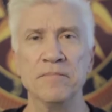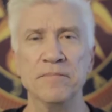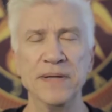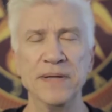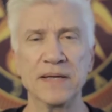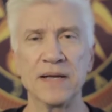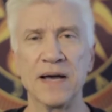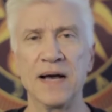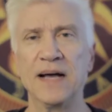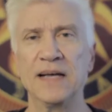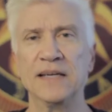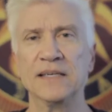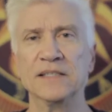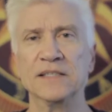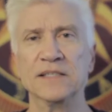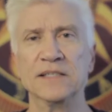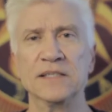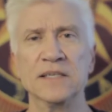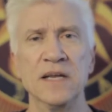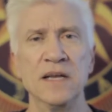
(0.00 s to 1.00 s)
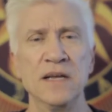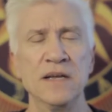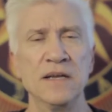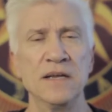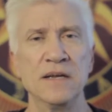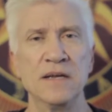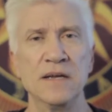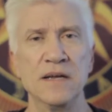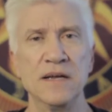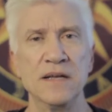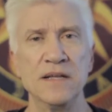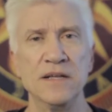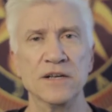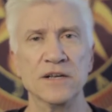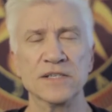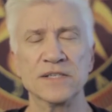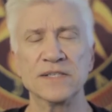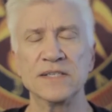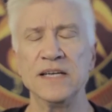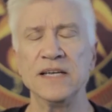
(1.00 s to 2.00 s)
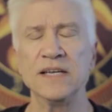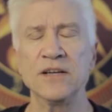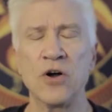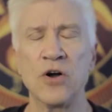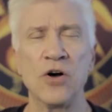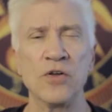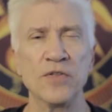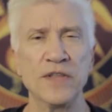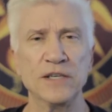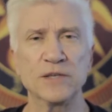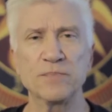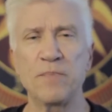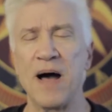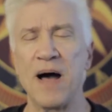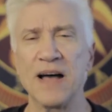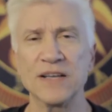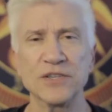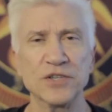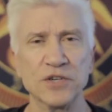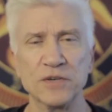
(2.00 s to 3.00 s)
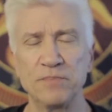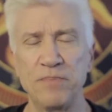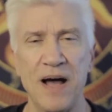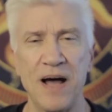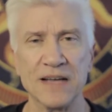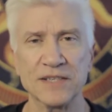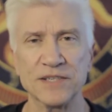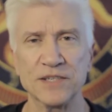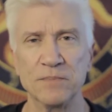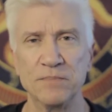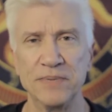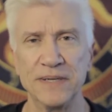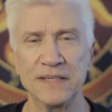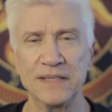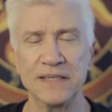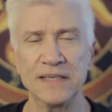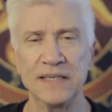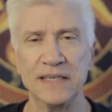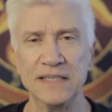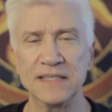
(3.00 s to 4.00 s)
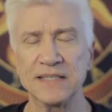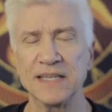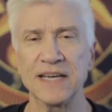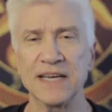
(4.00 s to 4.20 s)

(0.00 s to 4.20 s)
because you're seeing all these positive possibilities,